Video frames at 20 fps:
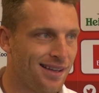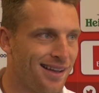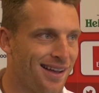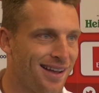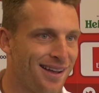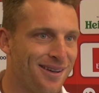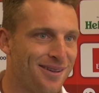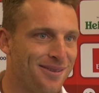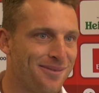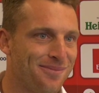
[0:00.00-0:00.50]

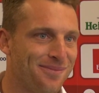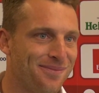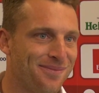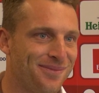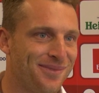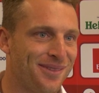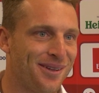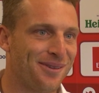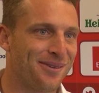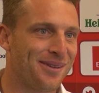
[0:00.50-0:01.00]
You
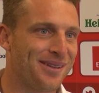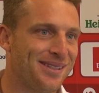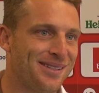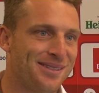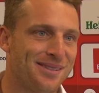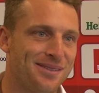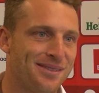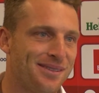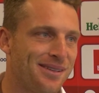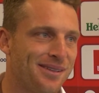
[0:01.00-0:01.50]
know,
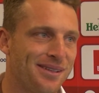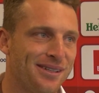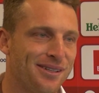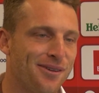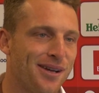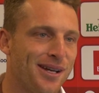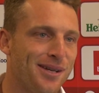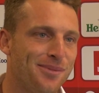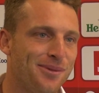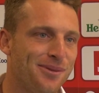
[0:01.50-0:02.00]
it's
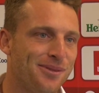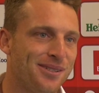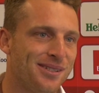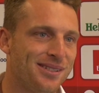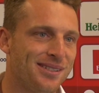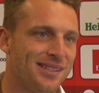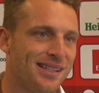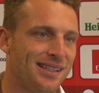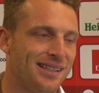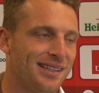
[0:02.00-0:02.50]
incredible to
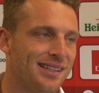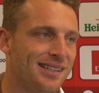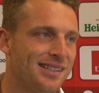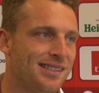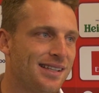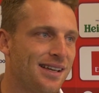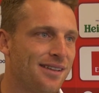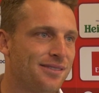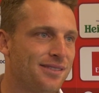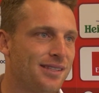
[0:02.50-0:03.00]
think that
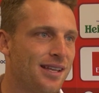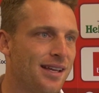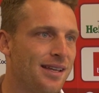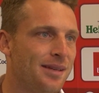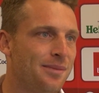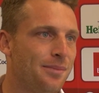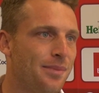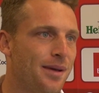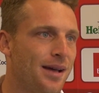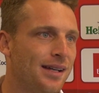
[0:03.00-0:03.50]
it's had that
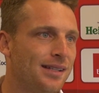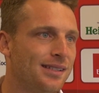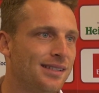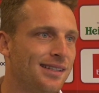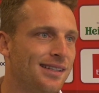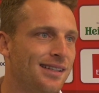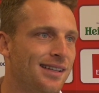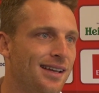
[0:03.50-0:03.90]
impact.